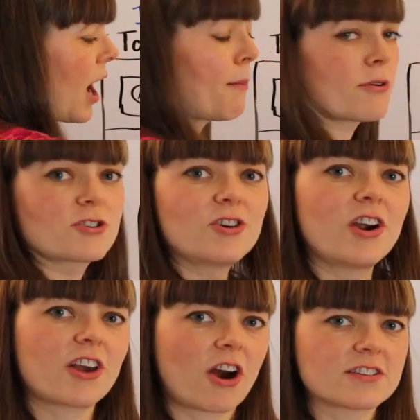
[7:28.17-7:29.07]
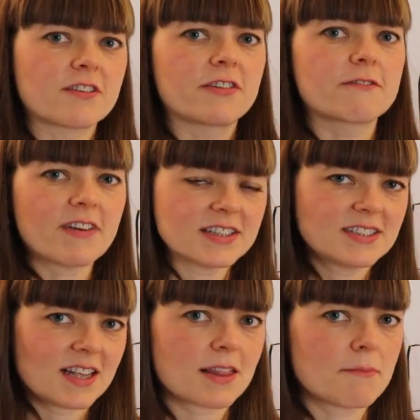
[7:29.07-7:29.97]
opportunity cost of
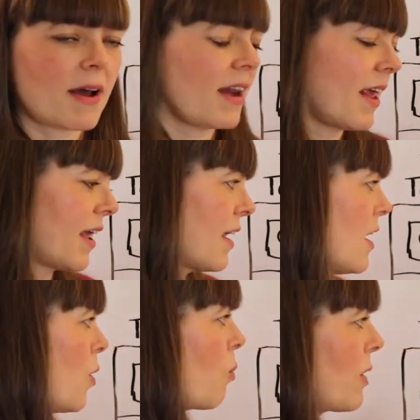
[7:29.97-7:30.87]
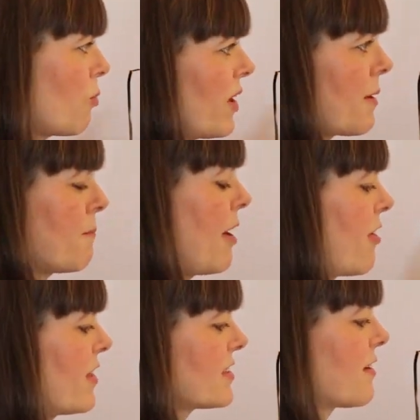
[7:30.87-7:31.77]
investing the money when we
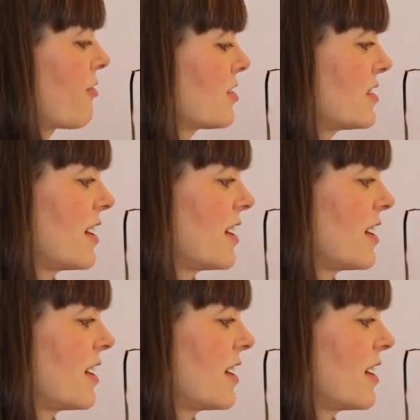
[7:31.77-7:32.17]
compare these different